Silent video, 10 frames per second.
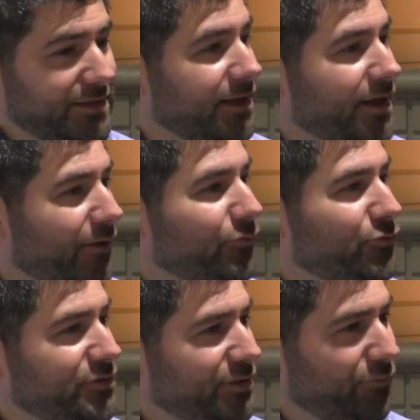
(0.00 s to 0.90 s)
Basically, how do
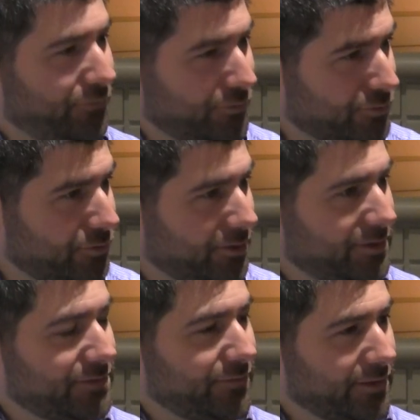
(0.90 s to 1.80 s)
you see the future in
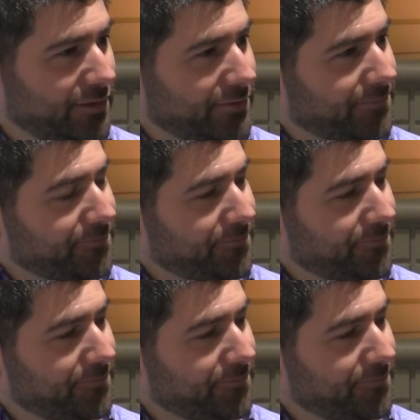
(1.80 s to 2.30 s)
this field?